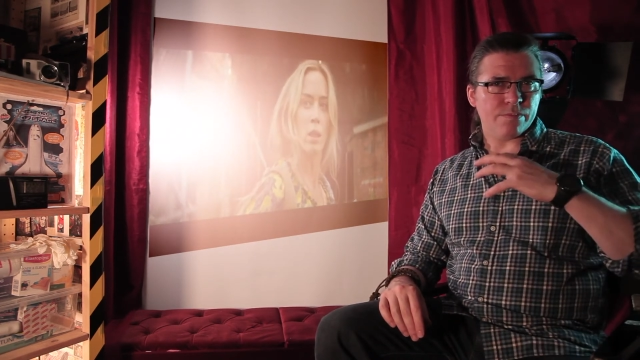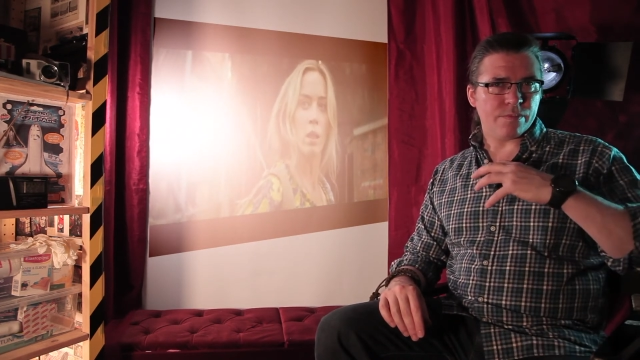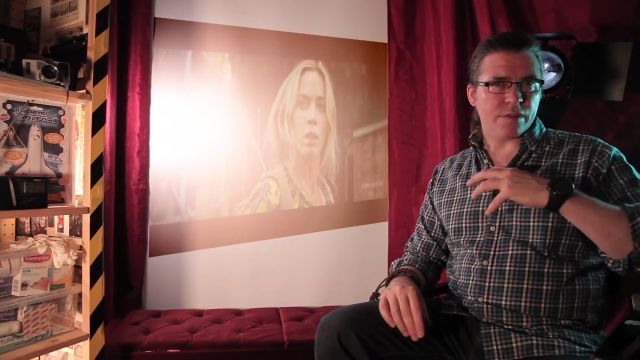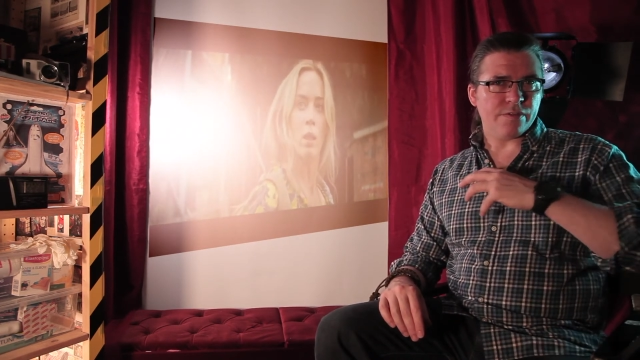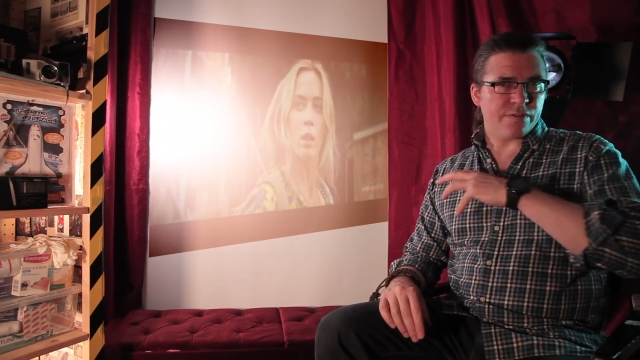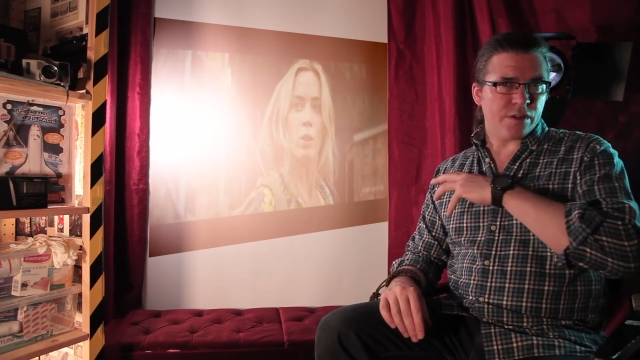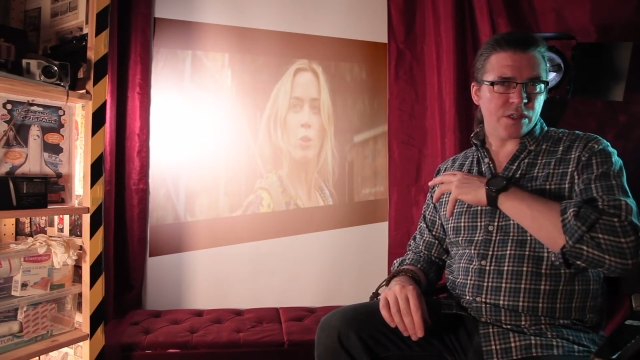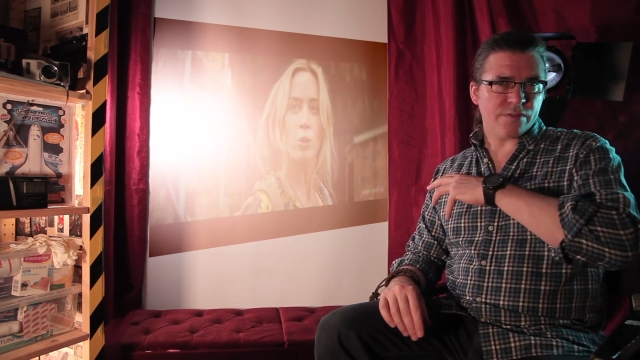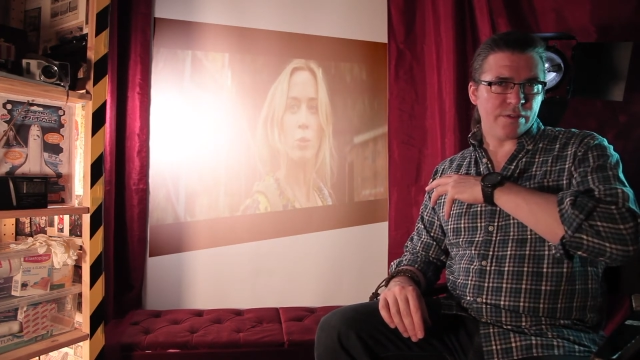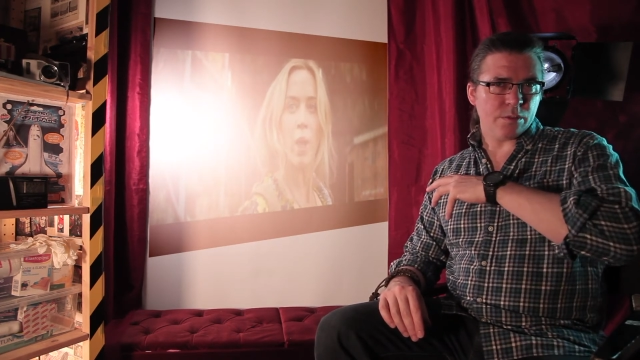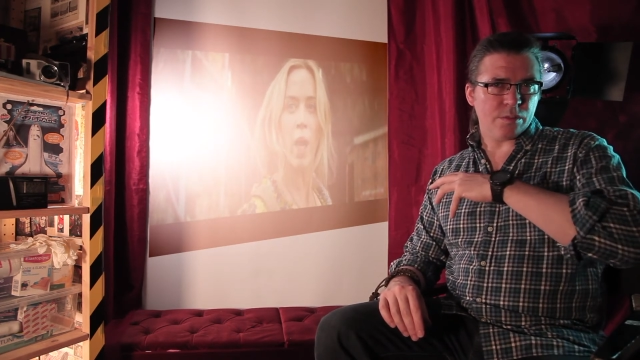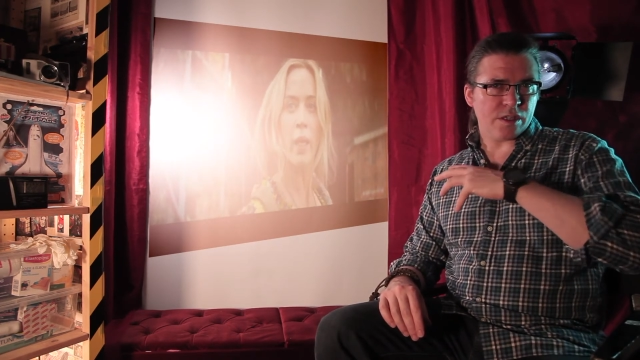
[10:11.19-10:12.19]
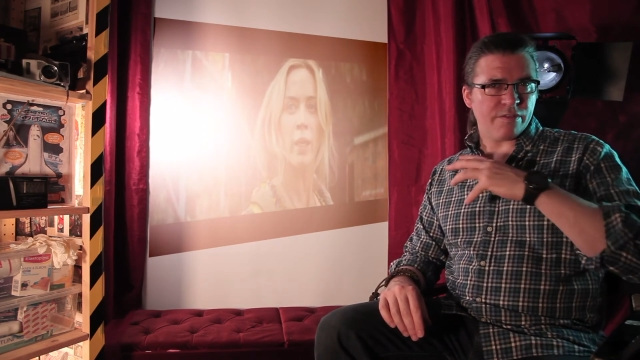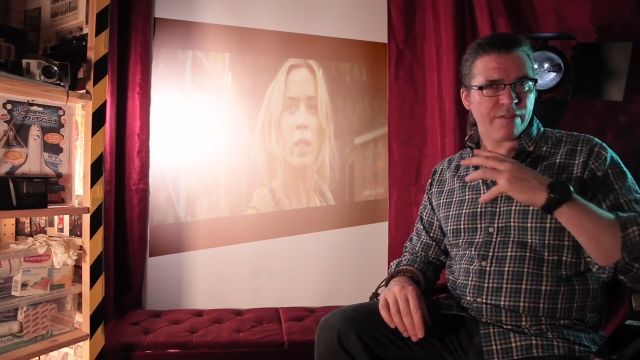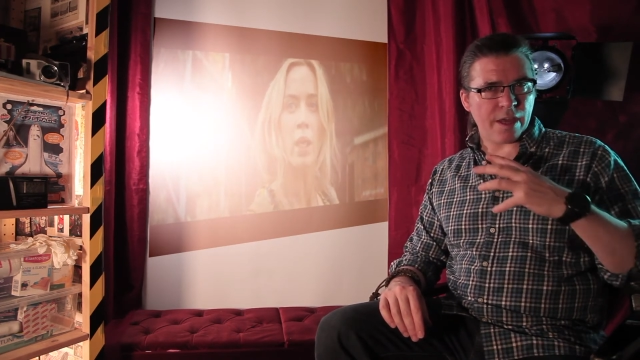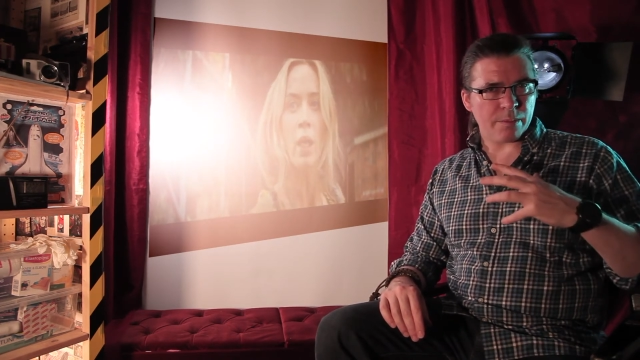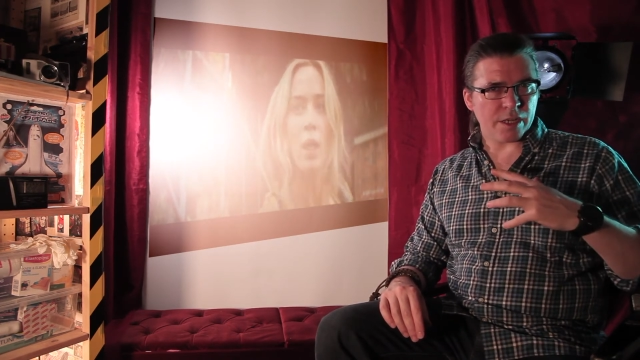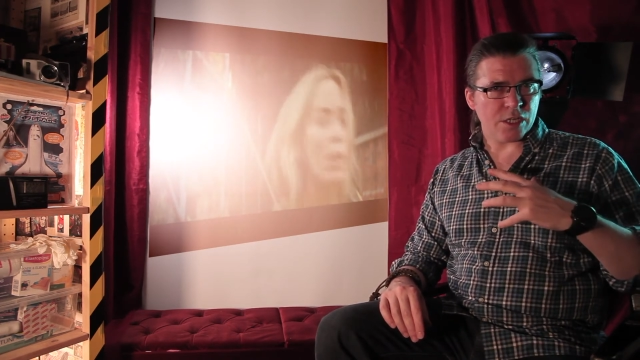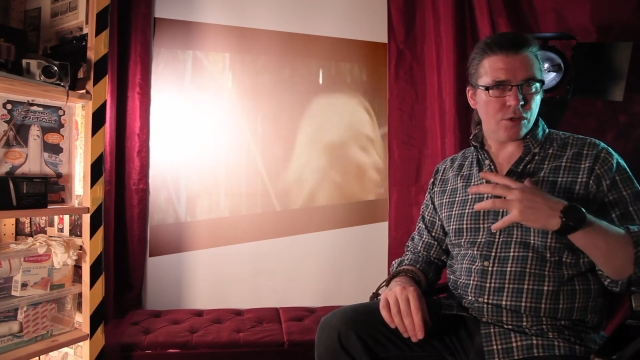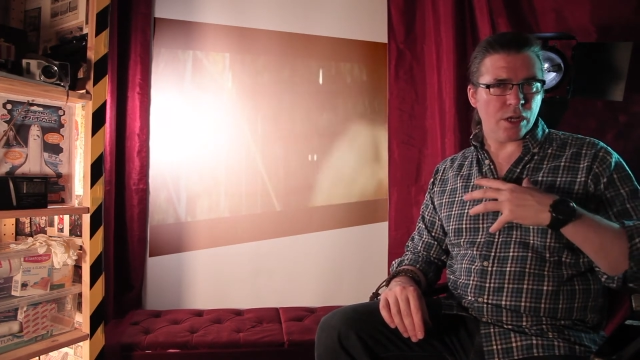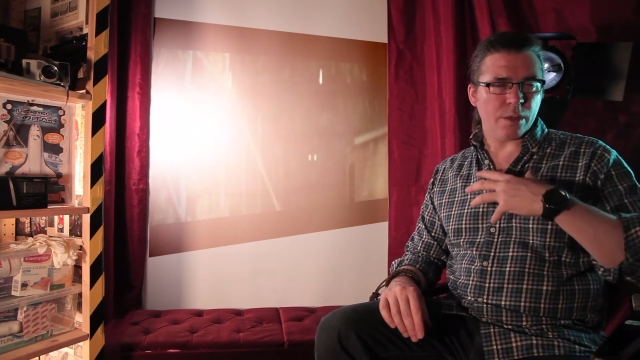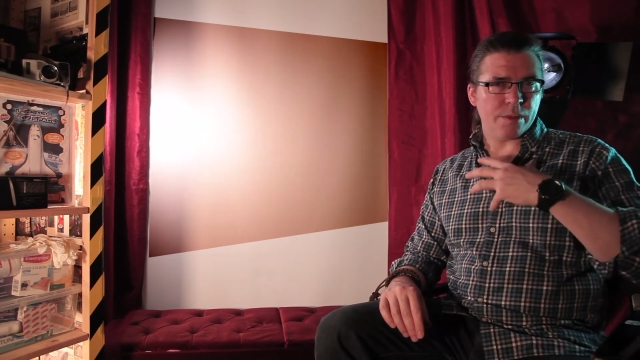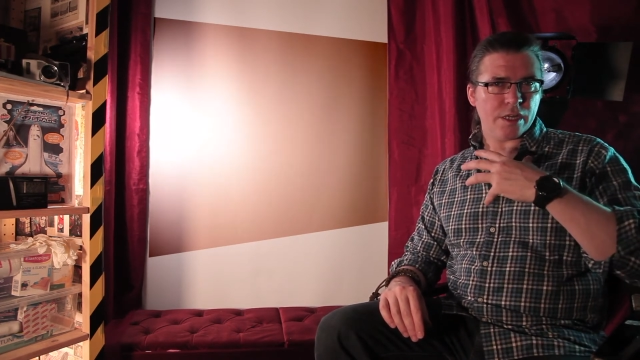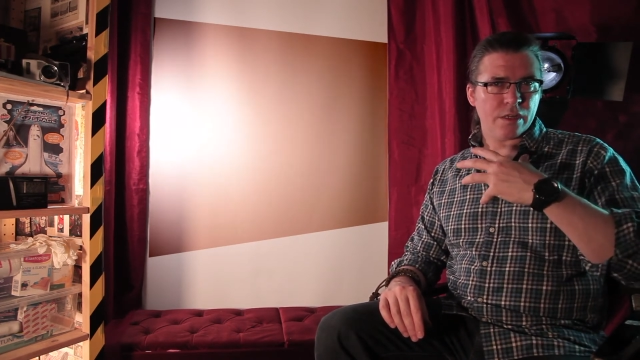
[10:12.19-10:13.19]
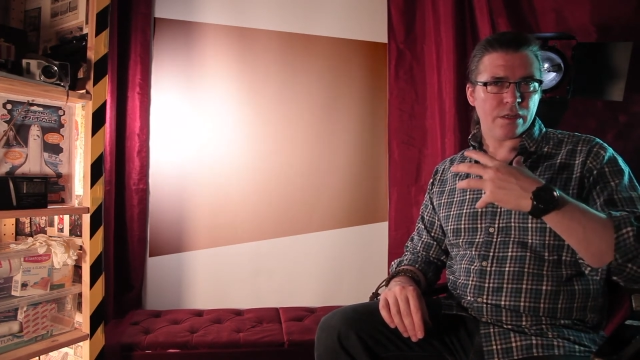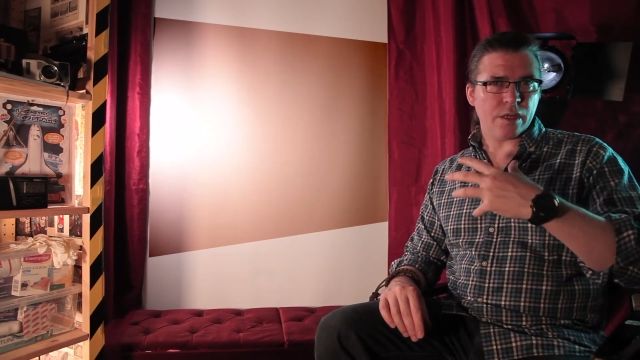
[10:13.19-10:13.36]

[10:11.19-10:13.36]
the first film was a family drama